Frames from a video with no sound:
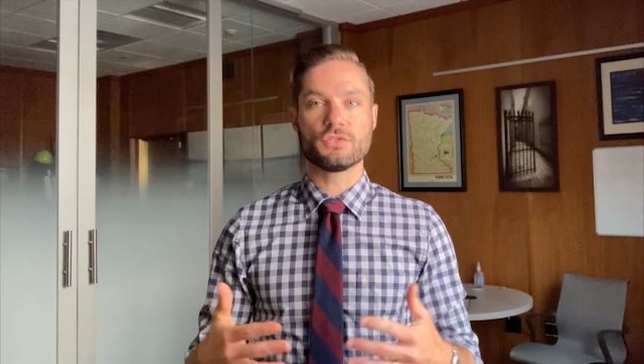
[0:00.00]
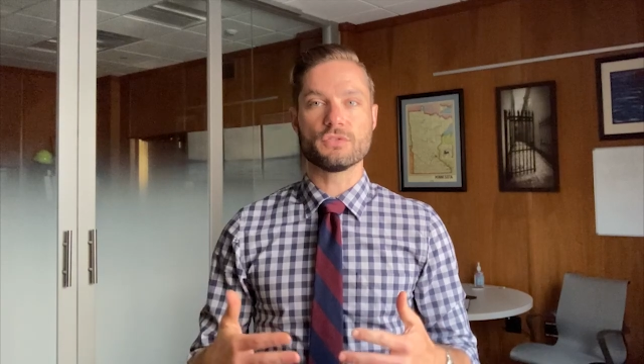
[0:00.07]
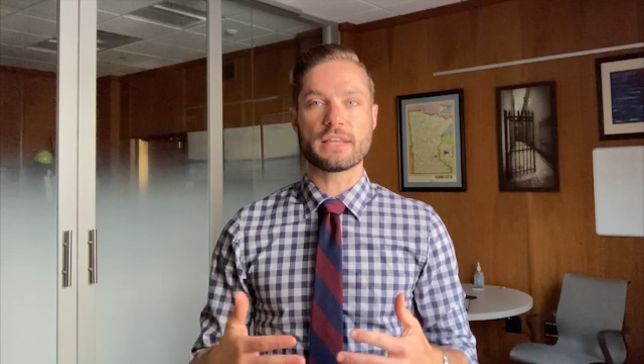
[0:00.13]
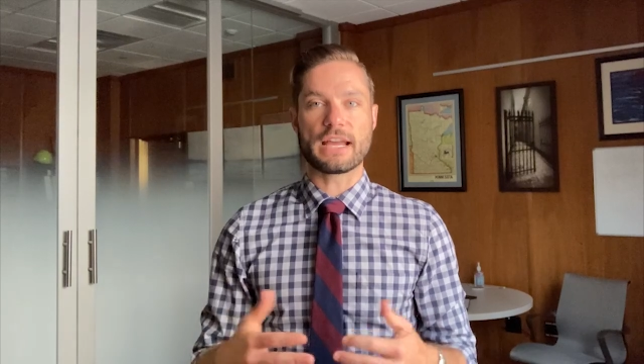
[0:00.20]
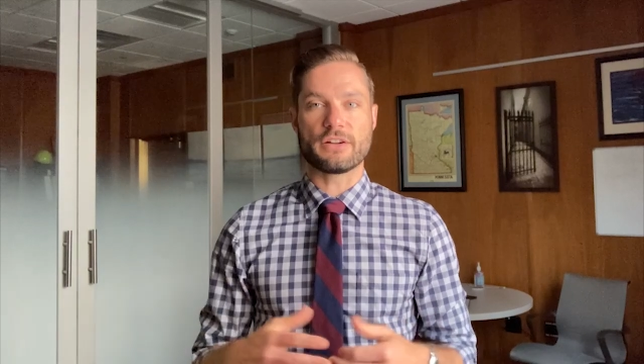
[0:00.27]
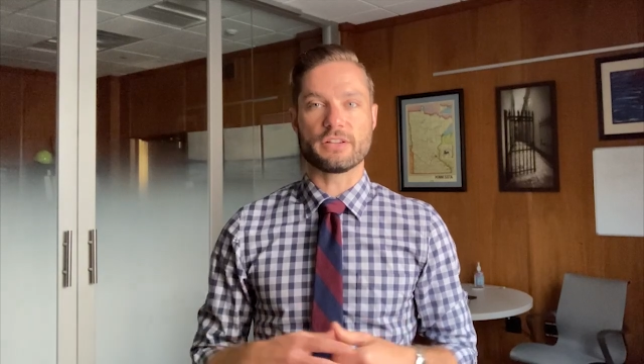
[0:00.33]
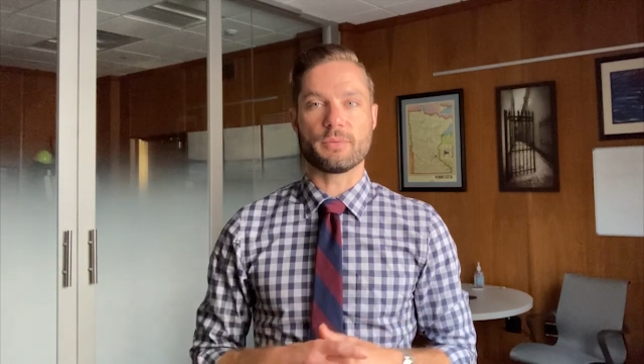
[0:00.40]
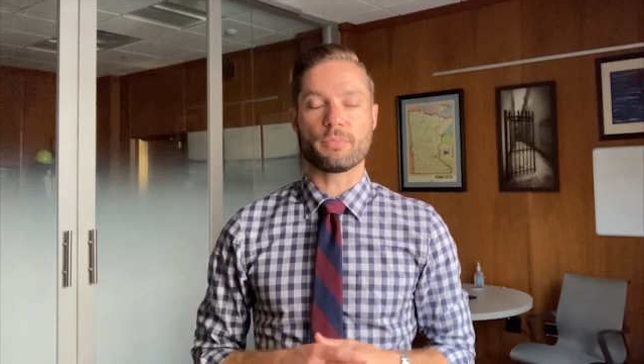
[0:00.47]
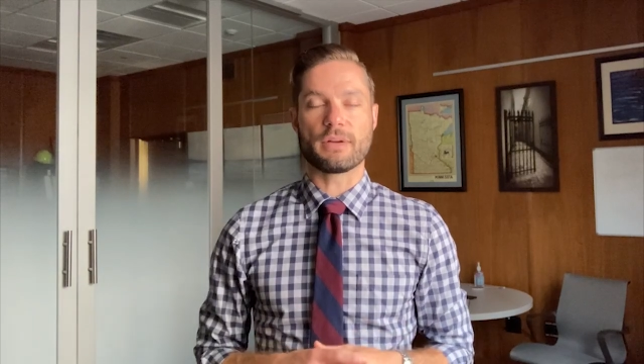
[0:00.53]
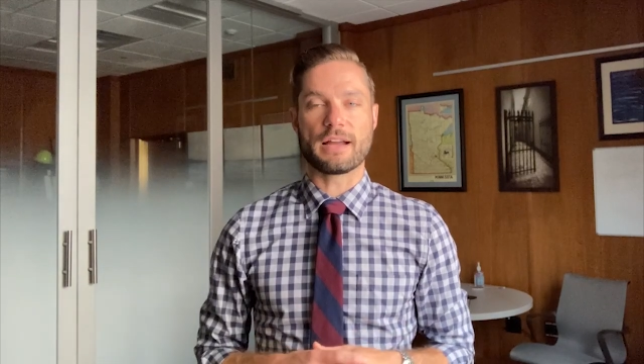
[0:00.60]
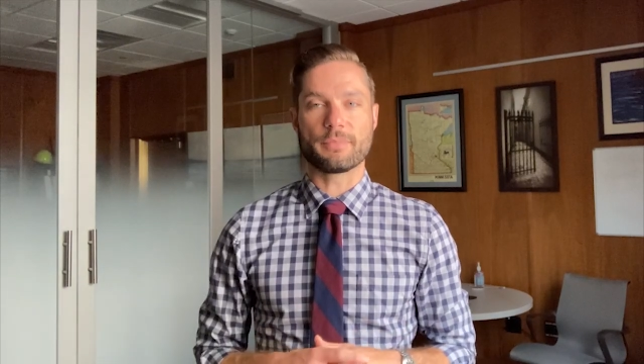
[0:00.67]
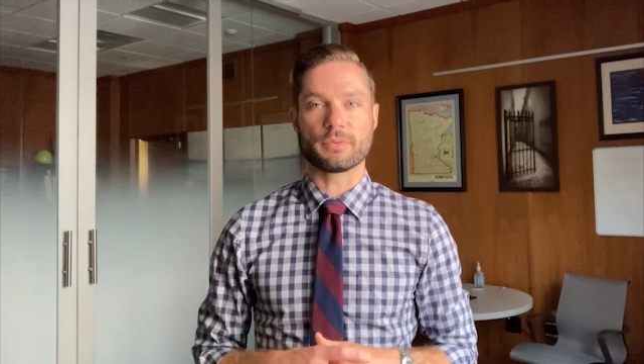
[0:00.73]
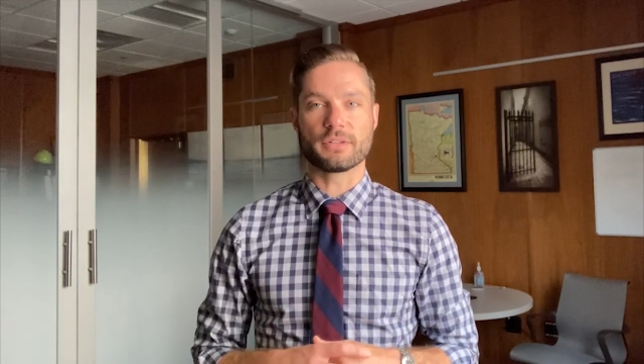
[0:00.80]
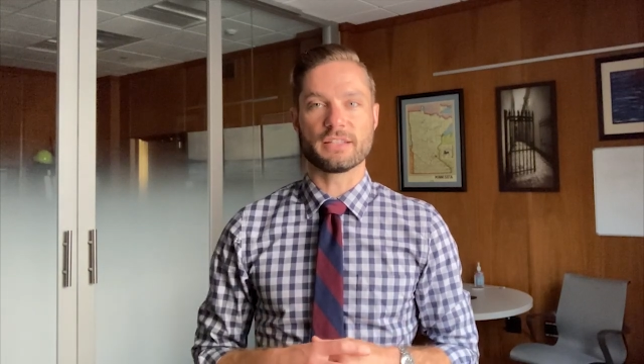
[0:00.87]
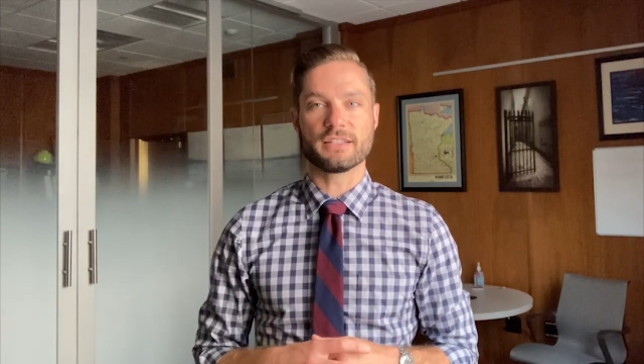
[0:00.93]
to county
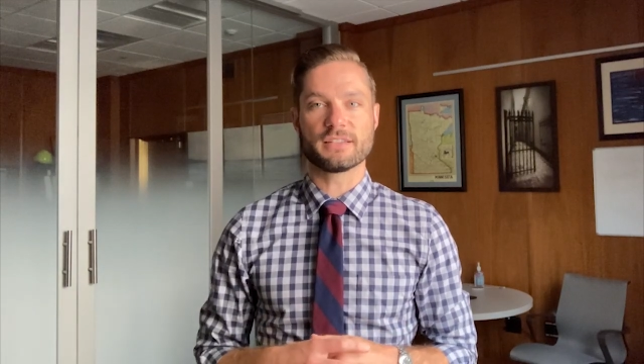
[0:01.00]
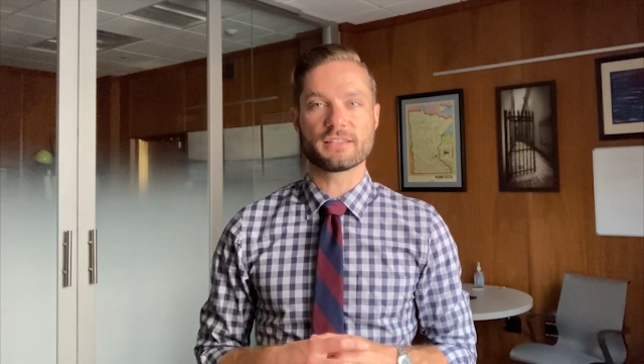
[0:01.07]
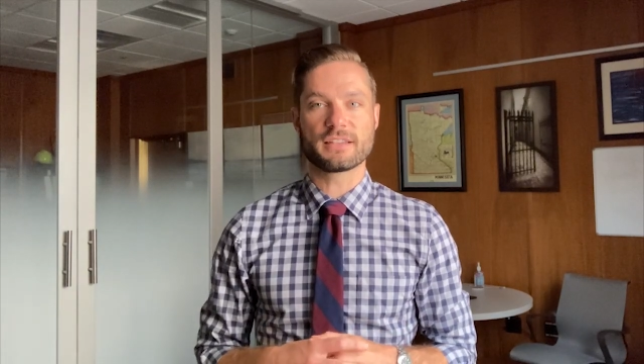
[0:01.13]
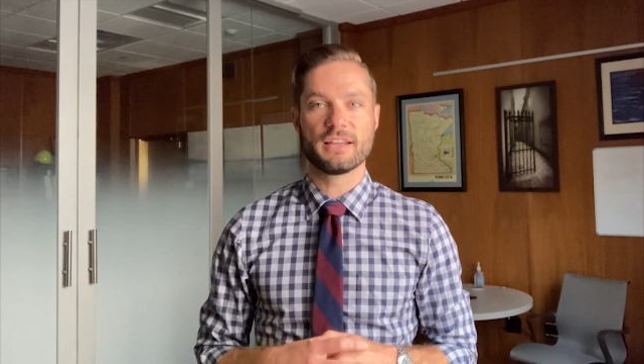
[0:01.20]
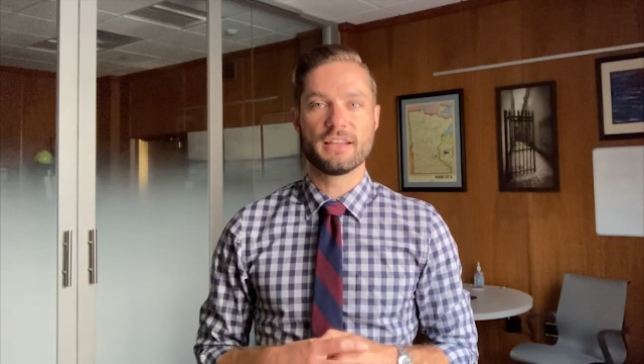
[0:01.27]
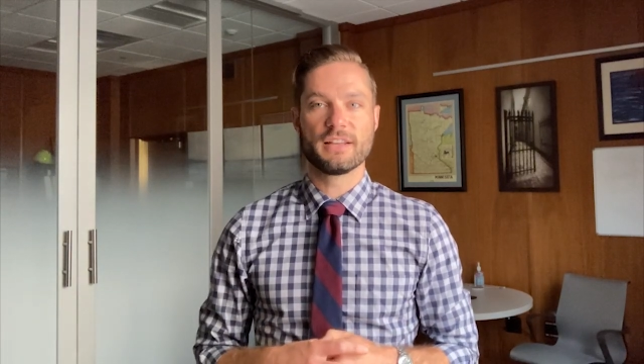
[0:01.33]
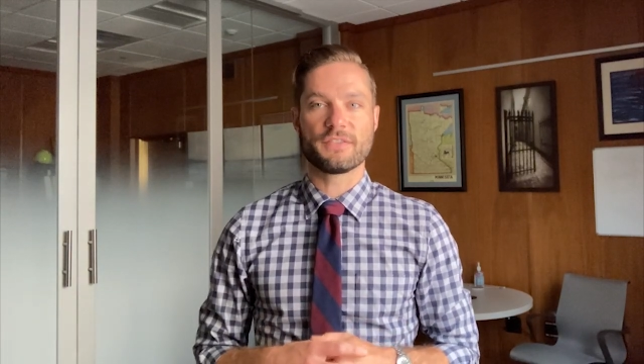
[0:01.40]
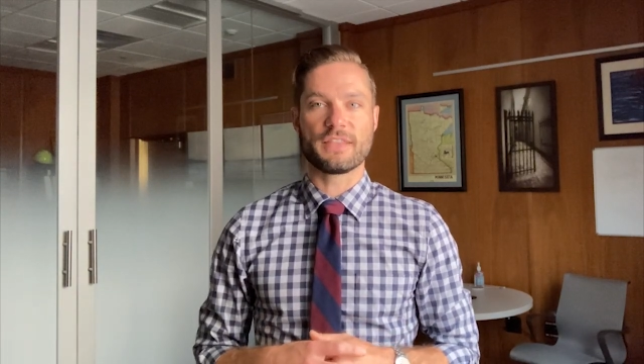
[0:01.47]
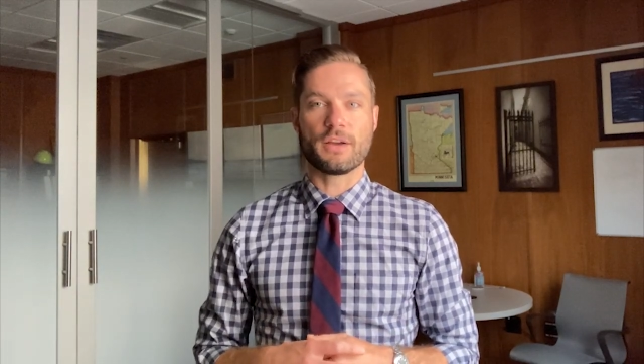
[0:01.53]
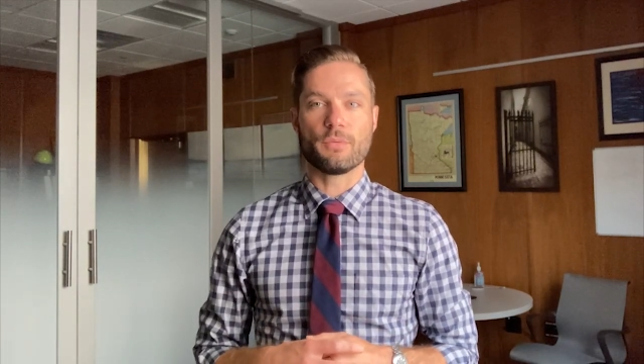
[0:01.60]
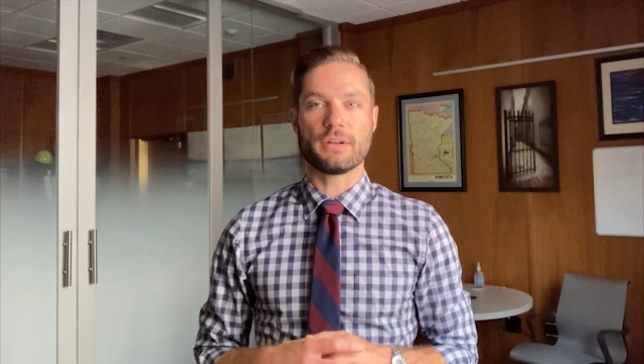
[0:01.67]
properties that